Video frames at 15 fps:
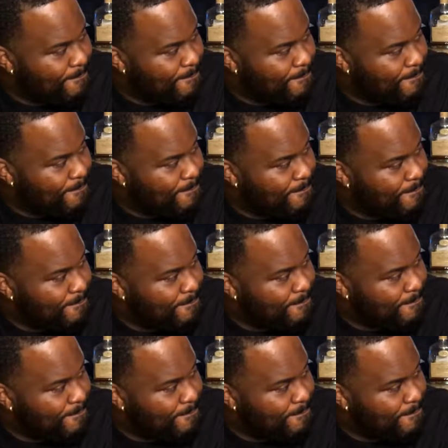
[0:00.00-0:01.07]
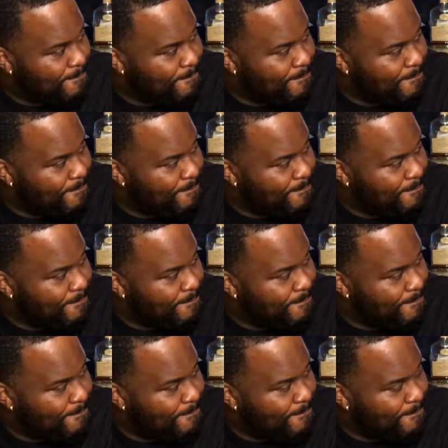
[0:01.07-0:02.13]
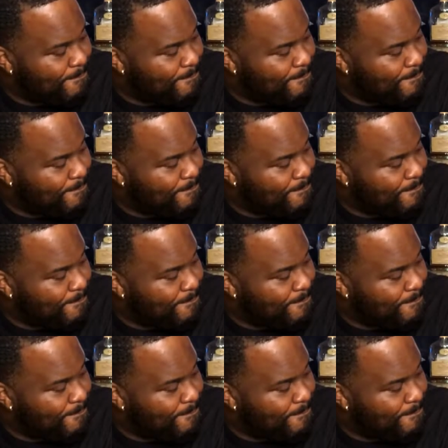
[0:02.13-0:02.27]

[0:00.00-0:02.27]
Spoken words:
No words are spoken by the person on screen.